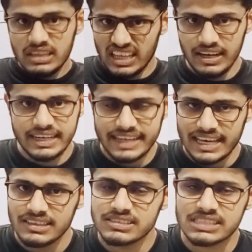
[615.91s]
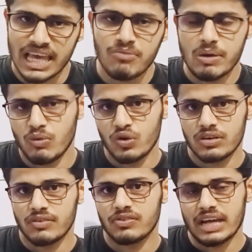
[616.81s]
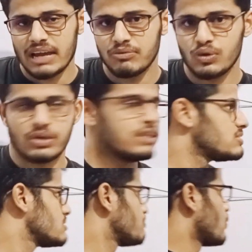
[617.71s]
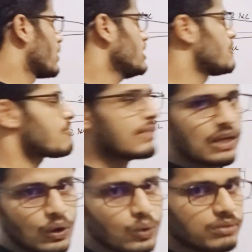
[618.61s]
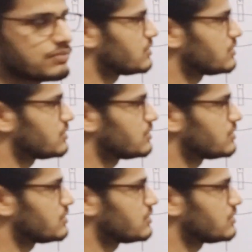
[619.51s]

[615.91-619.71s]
they'll take the same amount of time to reach the point O.